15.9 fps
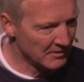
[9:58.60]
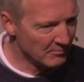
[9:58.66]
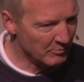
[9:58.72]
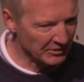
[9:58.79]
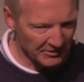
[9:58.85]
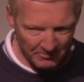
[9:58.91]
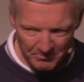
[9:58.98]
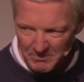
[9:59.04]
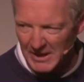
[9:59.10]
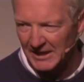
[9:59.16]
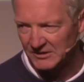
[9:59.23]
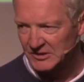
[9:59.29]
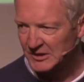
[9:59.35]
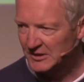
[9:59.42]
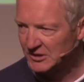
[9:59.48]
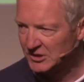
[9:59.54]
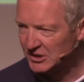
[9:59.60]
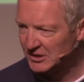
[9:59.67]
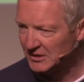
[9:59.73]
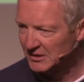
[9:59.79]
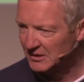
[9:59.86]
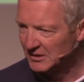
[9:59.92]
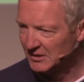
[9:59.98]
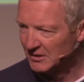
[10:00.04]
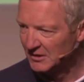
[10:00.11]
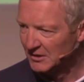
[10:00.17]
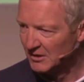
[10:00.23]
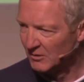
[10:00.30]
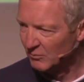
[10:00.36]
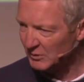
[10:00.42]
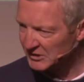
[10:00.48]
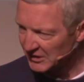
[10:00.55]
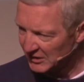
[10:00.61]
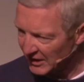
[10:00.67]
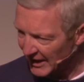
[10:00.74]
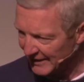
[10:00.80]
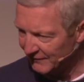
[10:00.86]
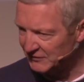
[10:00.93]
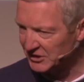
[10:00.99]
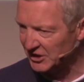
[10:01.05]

but the message was life